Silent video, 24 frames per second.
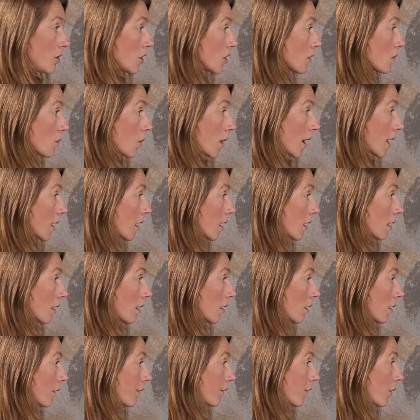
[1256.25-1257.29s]
just waiting
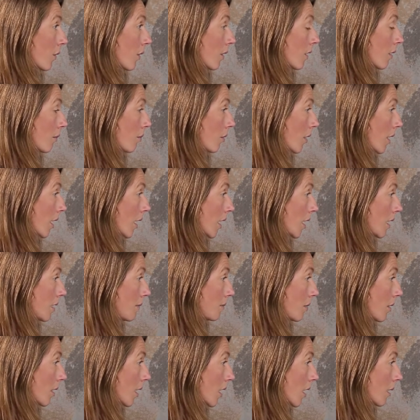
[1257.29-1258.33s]
now for the bride
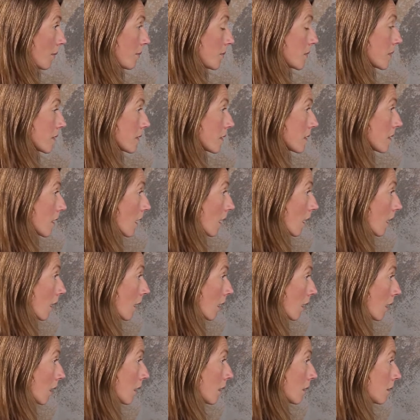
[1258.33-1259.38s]
perhaps
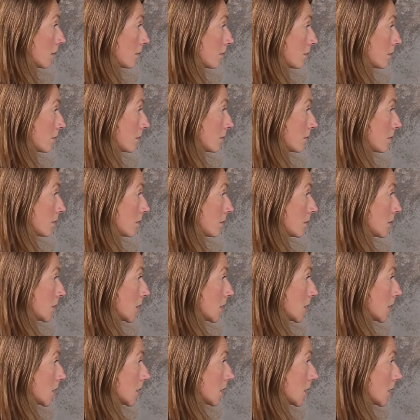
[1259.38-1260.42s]
um,
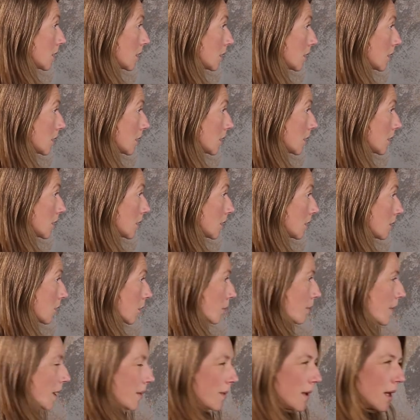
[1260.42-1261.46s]

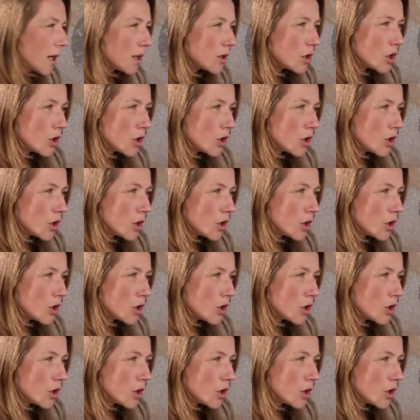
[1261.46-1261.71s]
or maybe I'll